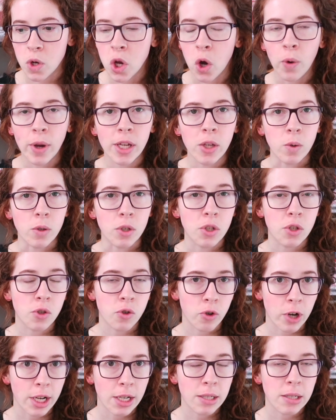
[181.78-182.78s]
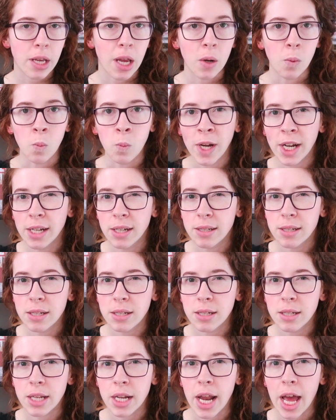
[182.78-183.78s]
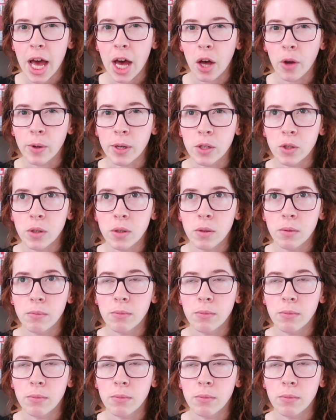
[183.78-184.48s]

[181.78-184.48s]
knowing your strengths and weaknesses and how